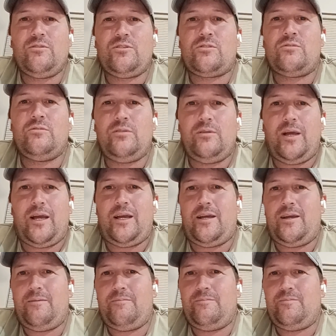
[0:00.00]
old school,
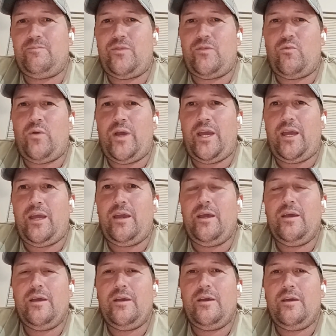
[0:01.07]
where
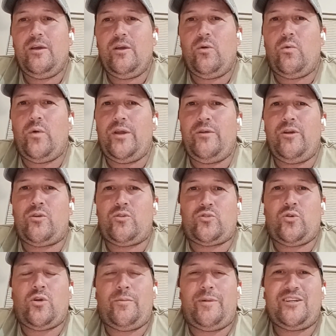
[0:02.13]
when you
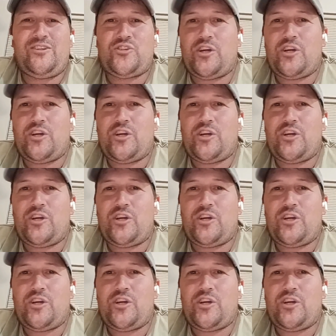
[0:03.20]
talk about